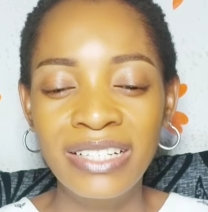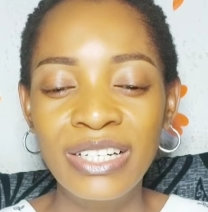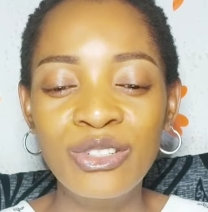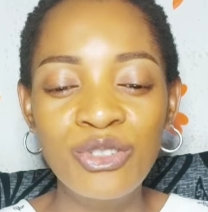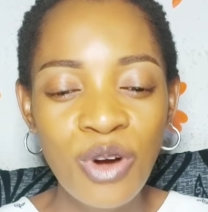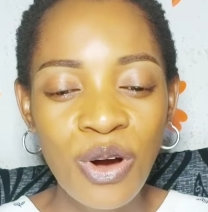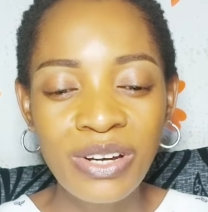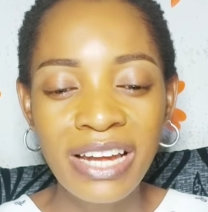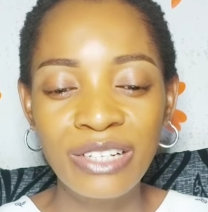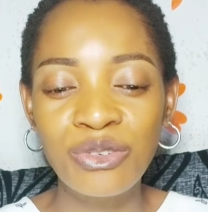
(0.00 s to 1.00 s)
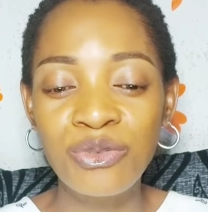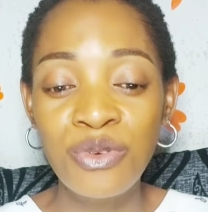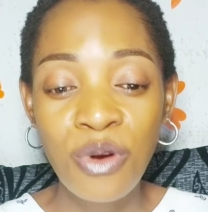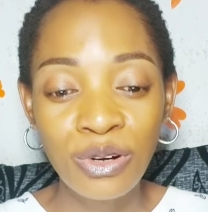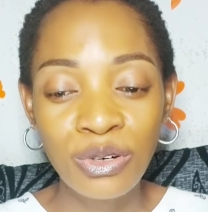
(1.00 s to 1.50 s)
The door that you
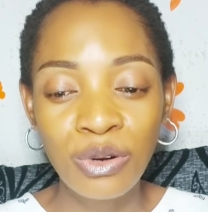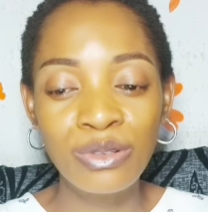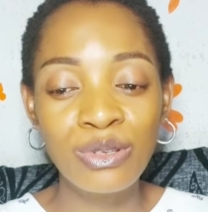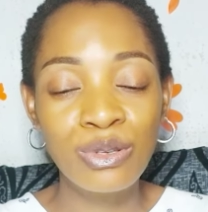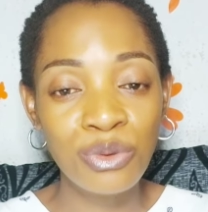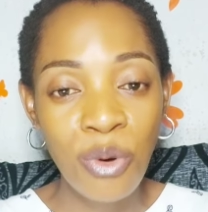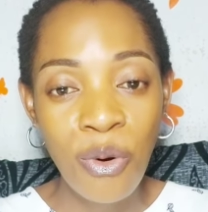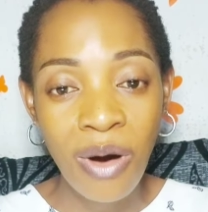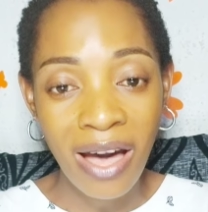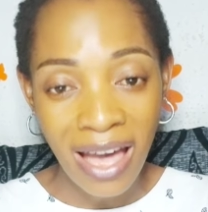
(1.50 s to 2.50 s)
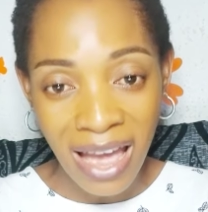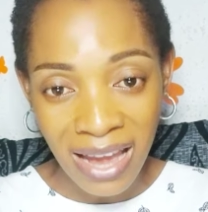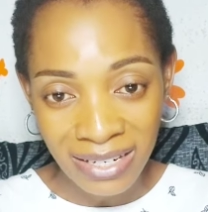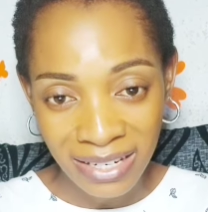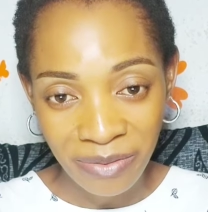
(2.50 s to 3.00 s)
knocked on so
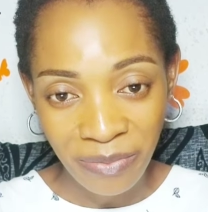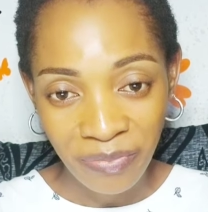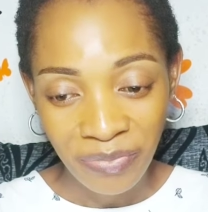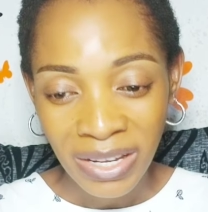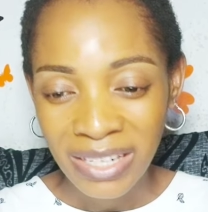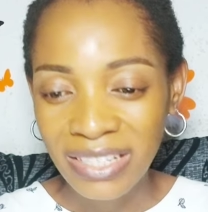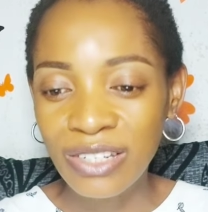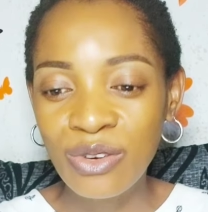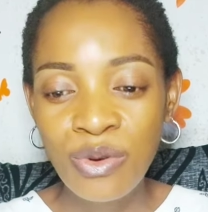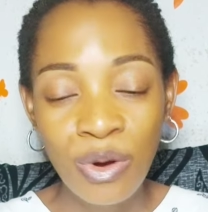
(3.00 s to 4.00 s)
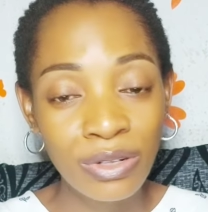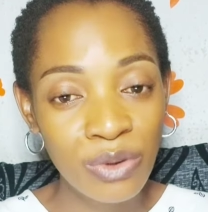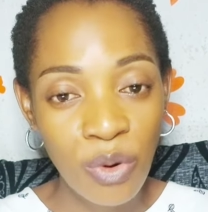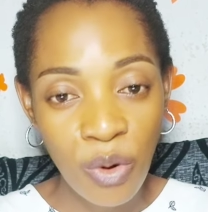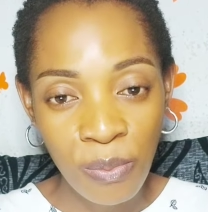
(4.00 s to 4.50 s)
hard did
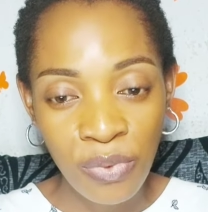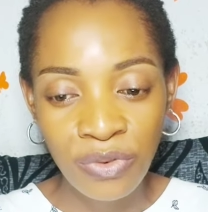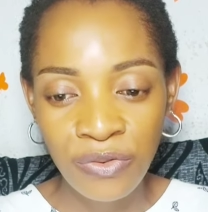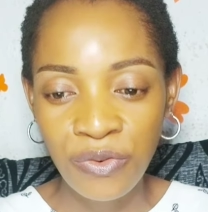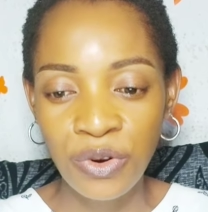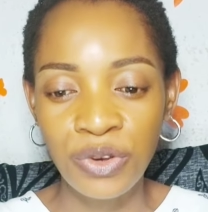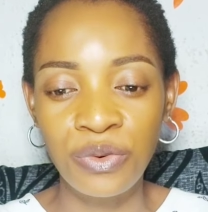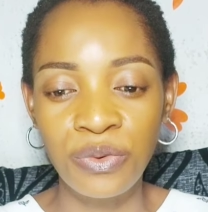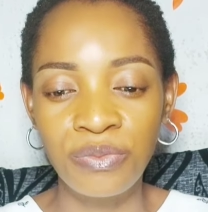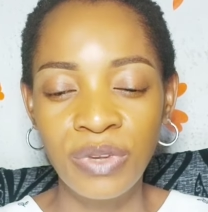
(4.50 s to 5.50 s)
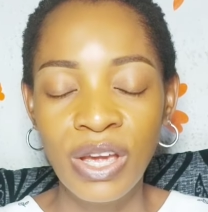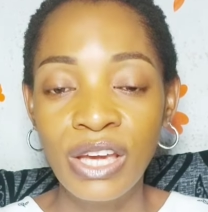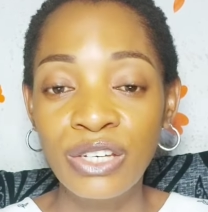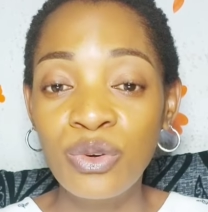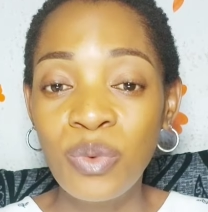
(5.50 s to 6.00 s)
not open for you.
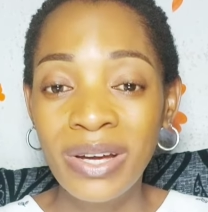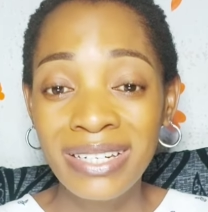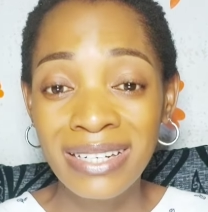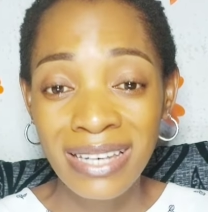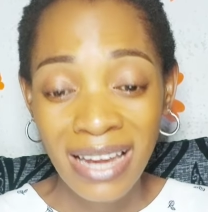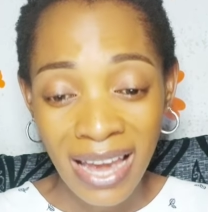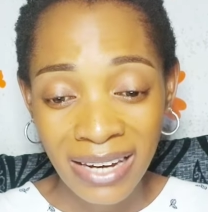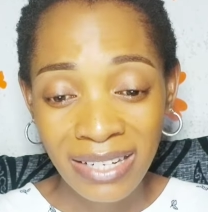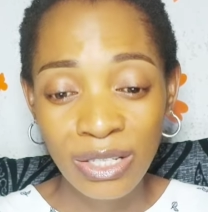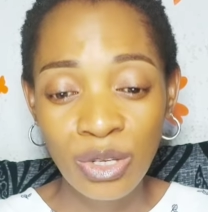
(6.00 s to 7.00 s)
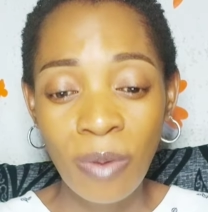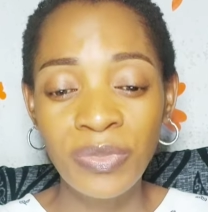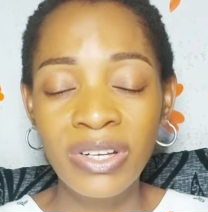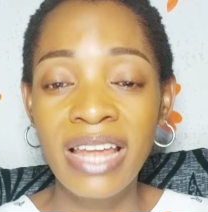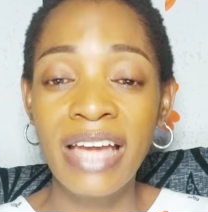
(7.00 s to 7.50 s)
You were denied
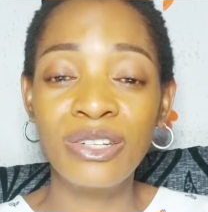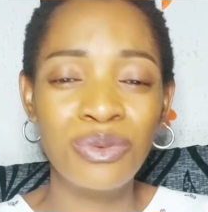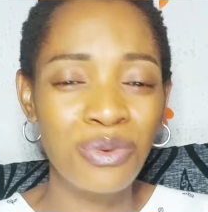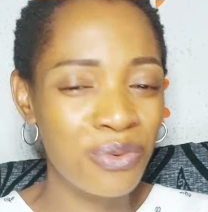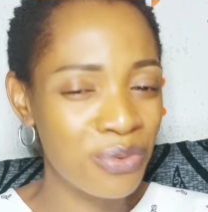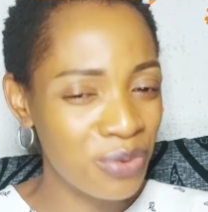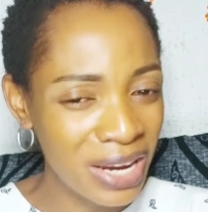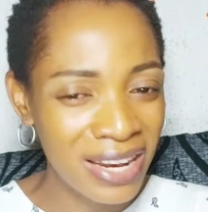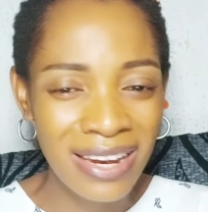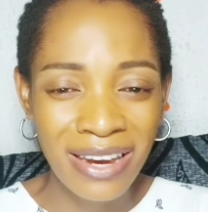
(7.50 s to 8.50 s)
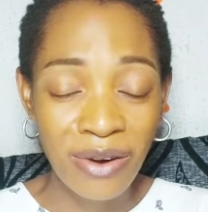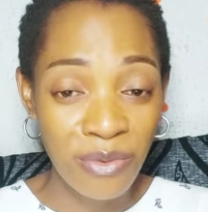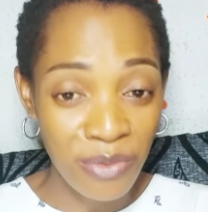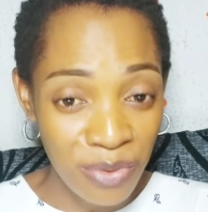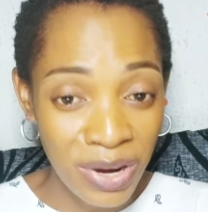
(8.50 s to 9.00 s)
something that you really,
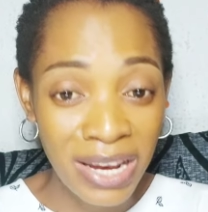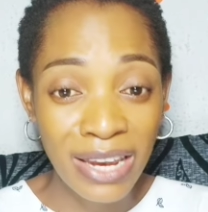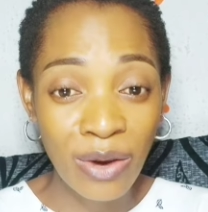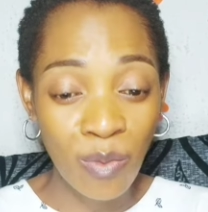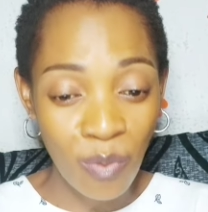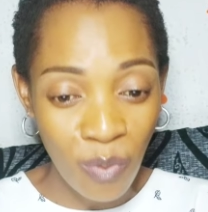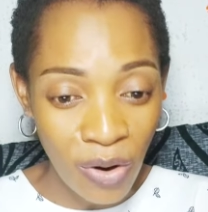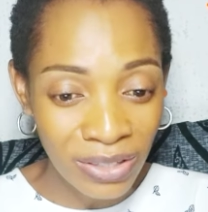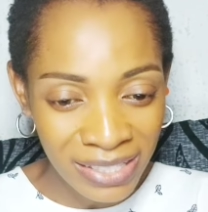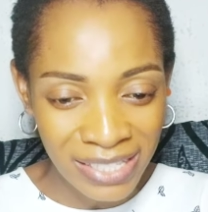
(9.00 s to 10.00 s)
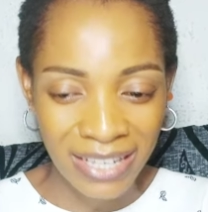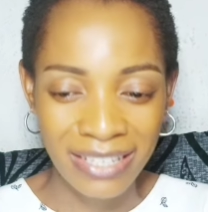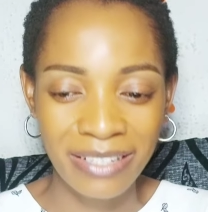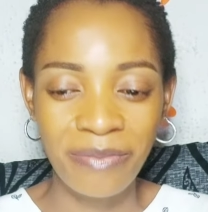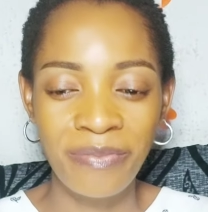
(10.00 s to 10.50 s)
really
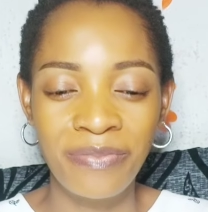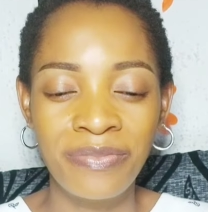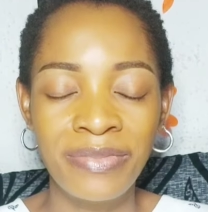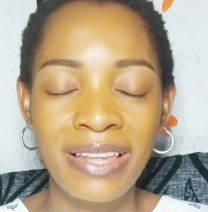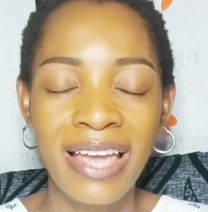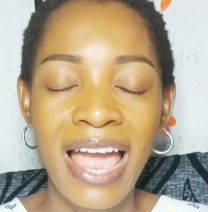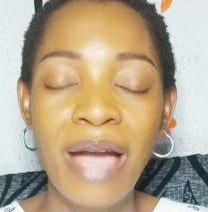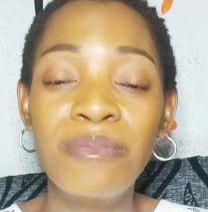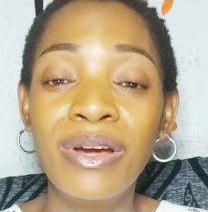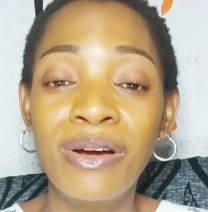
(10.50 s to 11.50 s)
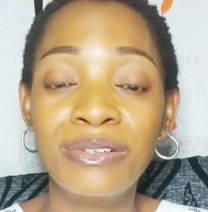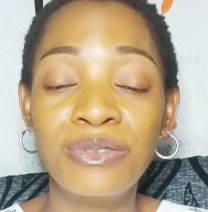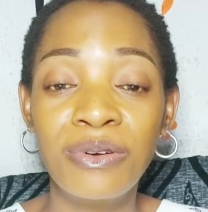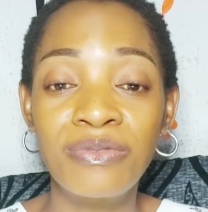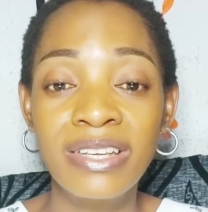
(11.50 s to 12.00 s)
wanted. And
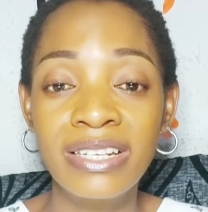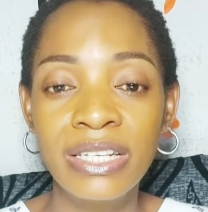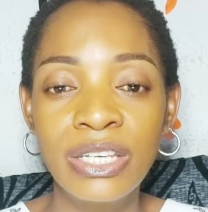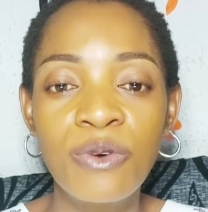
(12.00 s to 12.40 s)
because of this,